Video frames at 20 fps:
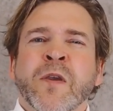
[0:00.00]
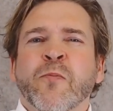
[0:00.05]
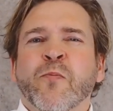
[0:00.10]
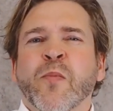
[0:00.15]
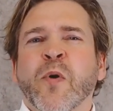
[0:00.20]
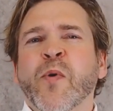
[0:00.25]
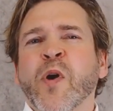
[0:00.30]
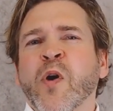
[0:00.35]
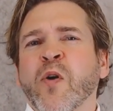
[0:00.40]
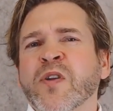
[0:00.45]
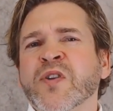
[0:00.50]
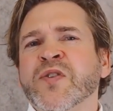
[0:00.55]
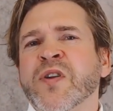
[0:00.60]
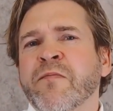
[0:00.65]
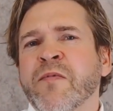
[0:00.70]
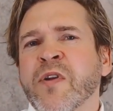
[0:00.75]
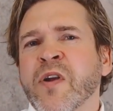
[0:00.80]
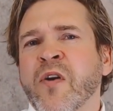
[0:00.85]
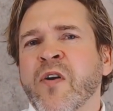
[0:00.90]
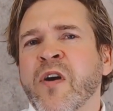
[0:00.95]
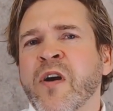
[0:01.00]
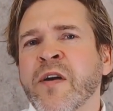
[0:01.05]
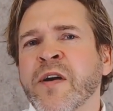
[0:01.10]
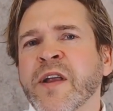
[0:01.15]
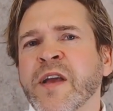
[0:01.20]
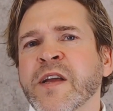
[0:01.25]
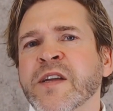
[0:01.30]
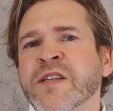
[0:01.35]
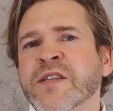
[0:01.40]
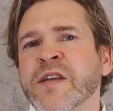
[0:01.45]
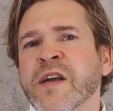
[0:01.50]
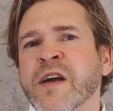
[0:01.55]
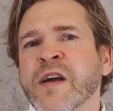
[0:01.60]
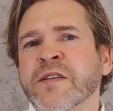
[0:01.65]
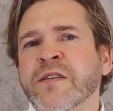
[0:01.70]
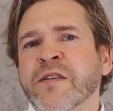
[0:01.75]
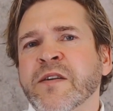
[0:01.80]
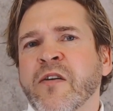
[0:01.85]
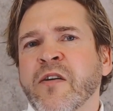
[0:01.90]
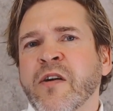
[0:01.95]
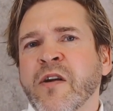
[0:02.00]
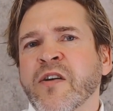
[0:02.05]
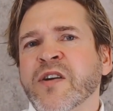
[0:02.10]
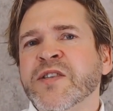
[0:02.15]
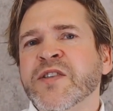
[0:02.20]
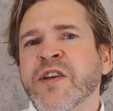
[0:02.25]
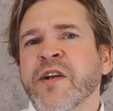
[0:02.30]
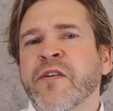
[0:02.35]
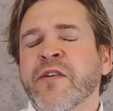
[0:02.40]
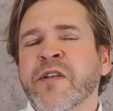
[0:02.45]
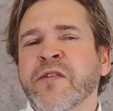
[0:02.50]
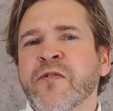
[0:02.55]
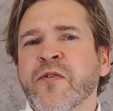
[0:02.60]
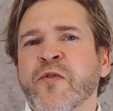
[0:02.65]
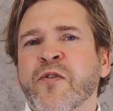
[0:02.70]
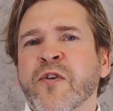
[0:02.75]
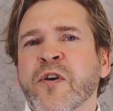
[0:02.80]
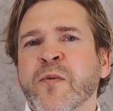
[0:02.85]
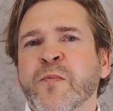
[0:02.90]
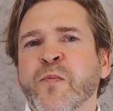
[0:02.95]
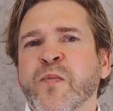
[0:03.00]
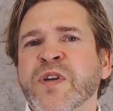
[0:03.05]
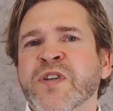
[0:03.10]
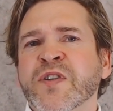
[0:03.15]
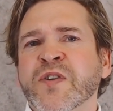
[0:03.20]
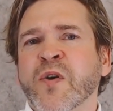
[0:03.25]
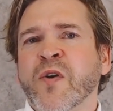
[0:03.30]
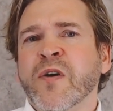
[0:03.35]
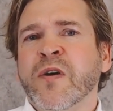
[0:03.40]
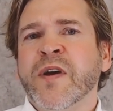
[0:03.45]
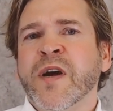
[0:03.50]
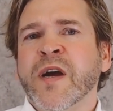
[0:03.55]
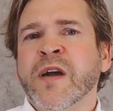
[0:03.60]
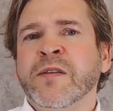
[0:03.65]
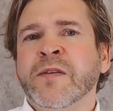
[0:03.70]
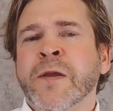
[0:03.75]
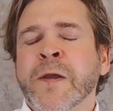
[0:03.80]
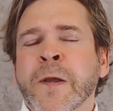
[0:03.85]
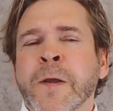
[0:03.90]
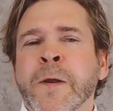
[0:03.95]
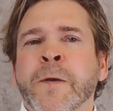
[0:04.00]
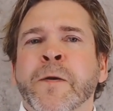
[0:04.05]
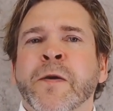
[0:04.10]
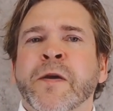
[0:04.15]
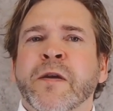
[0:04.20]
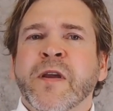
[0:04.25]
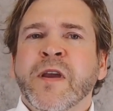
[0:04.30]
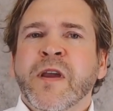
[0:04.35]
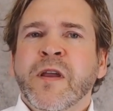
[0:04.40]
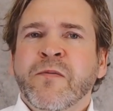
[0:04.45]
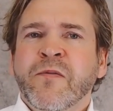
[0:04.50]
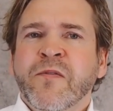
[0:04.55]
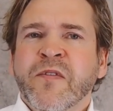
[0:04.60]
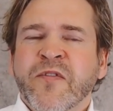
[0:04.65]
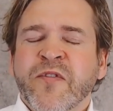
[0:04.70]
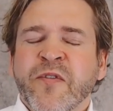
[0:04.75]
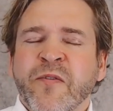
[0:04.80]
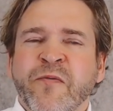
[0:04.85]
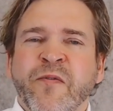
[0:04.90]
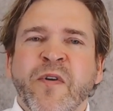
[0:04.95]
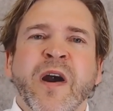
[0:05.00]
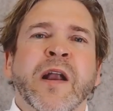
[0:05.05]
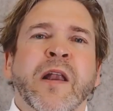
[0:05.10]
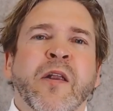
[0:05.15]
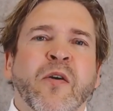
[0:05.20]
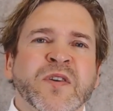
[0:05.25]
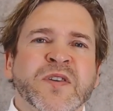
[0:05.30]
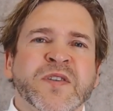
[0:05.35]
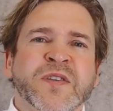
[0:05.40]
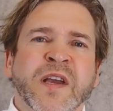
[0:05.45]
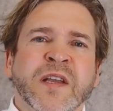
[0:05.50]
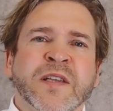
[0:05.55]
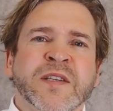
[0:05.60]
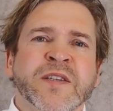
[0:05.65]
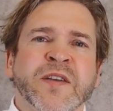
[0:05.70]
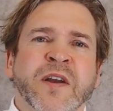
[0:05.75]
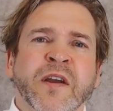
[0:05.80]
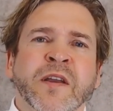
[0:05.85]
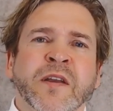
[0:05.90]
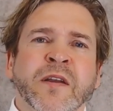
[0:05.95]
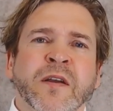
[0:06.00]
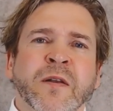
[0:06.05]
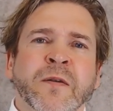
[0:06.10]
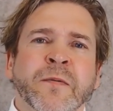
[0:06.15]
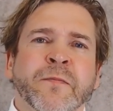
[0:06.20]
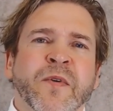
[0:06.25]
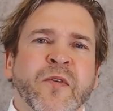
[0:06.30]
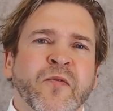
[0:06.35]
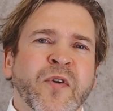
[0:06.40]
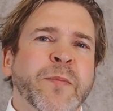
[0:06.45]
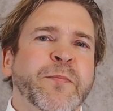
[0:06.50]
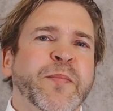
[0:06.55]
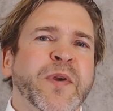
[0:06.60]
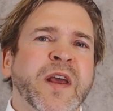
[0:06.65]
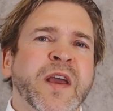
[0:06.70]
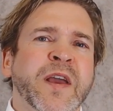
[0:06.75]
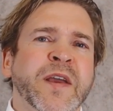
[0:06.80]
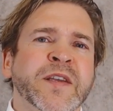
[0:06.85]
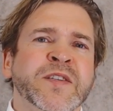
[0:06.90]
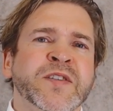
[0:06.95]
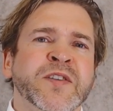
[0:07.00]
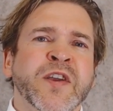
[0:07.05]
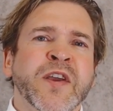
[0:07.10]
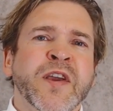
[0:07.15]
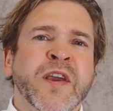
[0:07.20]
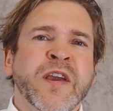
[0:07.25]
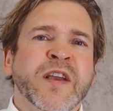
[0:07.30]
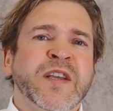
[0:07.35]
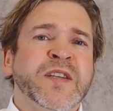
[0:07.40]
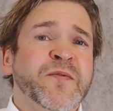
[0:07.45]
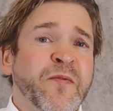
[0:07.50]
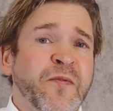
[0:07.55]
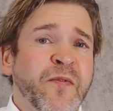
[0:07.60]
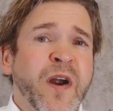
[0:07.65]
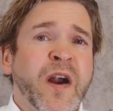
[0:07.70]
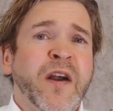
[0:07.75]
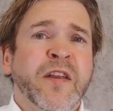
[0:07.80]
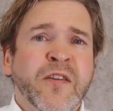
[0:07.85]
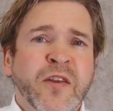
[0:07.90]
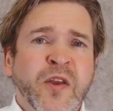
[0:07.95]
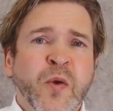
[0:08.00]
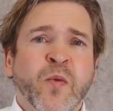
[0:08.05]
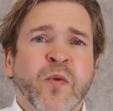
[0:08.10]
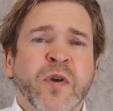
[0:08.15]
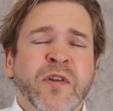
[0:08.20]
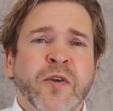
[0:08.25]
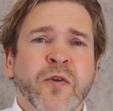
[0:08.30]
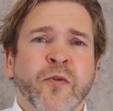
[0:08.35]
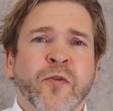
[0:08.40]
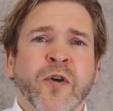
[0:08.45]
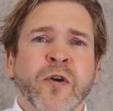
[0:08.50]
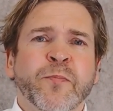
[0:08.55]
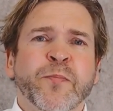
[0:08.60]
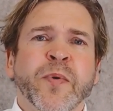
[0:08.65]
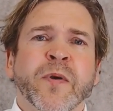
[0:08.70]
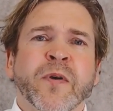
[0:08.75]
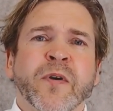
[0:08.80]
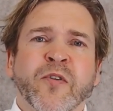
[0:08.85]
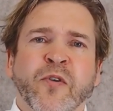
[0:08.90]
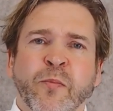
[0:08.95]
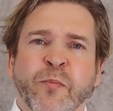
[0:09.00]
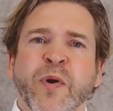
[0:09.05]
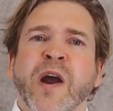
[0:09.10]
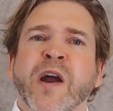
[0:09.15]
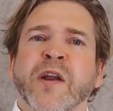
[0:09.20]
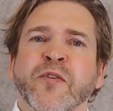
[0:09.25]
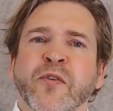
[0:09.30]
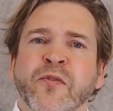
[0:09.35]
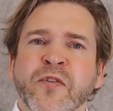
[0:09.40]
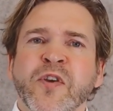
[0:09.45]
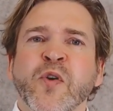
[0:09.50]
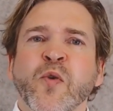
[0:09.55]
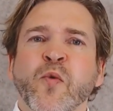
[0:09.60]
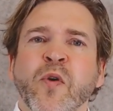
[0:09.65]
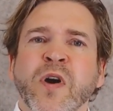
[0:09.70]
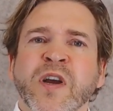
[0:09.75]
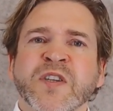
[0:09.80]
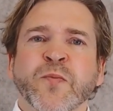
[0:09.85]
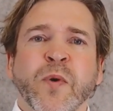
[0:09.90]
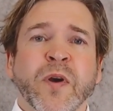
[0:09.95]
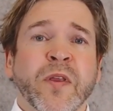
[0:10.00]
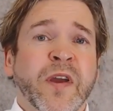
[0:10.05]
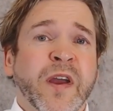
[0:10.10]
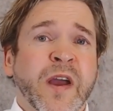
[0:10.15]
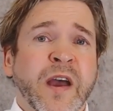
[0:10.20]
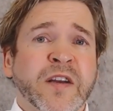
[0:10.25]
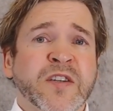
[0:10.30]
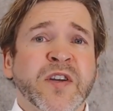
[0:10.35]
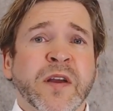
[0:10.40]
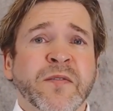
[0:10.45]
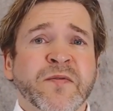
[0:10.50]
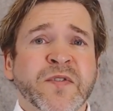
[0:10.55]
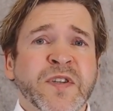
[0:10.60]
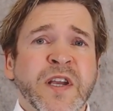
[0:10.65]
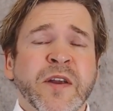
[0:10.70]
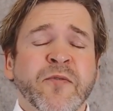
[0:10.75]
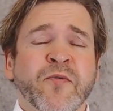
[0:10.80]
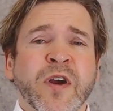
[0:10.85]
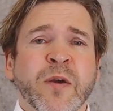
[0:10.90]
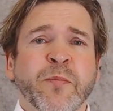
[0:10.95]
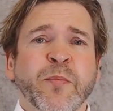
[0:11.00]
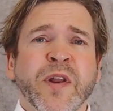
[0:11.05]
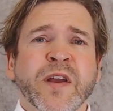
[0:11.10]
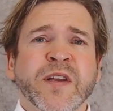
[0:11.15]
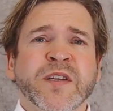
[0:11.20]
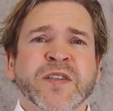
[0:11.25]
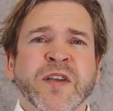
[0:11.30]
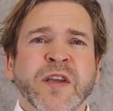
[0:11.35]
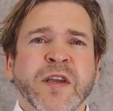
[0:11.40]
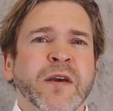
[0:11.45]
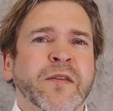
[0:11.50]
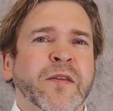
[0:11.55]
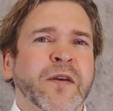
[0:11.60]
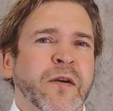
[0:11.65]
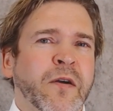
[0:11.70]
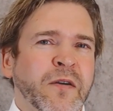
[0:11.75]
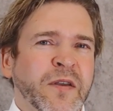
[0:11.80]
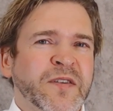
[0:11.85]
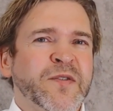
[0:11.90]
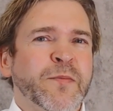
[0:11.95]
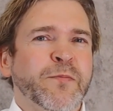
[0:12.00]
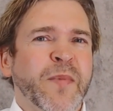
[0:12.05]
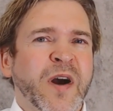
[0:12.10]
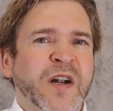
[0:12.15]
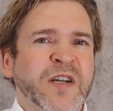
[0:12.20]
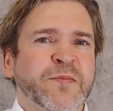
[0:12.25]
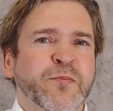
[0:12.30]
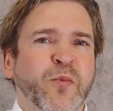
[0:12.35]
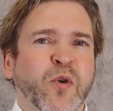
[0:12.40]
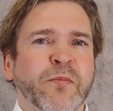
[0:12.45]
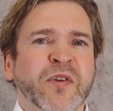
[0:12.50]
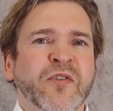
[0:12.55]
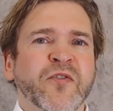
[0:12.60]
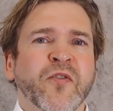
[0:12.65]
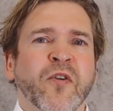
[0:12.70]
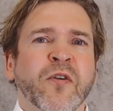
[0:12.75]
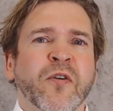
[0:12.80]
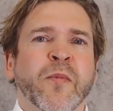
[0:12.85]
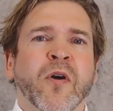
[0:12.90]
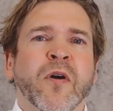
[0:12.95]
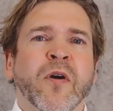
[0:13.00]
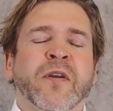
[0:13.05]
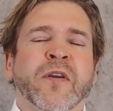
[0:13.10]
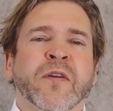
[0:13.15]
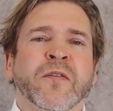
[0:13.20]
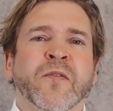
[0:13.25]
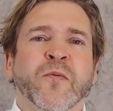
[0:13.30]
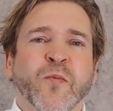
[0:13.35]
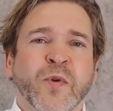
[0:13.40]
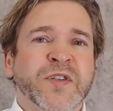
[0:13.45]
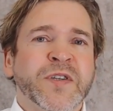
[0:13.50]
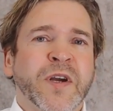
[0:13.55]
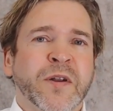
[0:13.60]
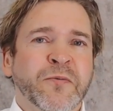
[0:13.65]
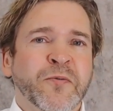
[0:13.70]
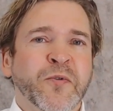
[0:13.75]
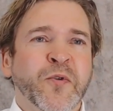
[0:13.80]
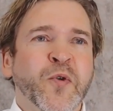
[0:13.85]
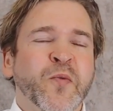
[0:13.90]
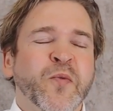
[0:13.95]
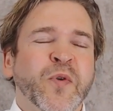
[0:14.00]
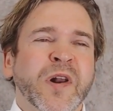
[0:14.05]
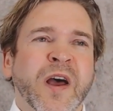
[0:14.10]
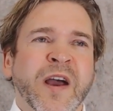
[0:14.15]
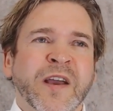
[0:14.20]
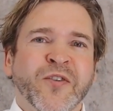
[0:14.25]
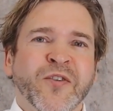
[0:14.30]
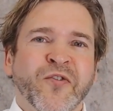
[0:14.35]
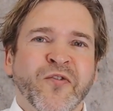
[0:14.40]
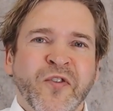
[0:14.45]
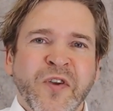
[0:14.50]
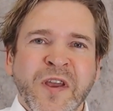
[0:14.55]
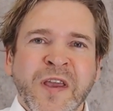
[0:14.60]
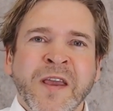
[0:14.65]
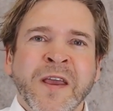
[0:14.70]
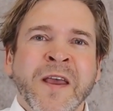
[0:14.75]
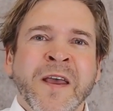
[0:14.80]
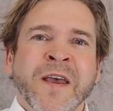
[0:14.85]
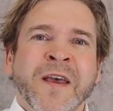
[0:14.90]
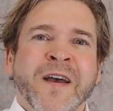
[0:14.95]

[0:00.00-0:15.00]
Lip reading: What we also have learned is that our last year in Europe, we saw that it's a very long sales cycle. Rapid AST is very new in Europe compared to the US, where they actually have seen Rapid AST, and it's a much more mature market, which I would like to see